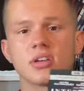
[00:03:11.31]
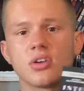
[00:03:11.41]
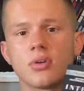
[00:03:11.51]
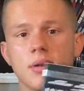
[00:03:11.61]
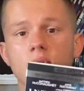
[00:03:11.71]

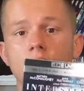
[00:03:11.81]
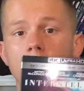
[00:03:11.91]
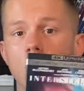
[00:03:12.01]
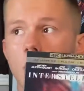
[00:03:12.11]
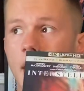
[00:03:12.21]
incredible
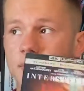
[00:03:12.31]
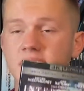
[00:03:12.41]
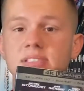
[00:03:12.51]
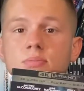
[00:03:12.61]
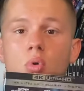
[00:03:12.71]
on
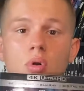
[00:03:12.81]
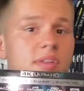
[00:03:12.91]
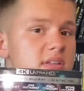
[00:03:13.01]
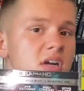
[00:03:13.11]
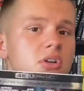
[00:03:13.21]
this more than
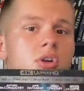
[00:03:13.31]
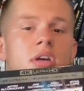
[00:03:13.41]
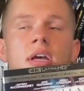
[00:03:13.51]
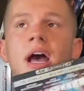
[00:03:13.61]
Dunkirk.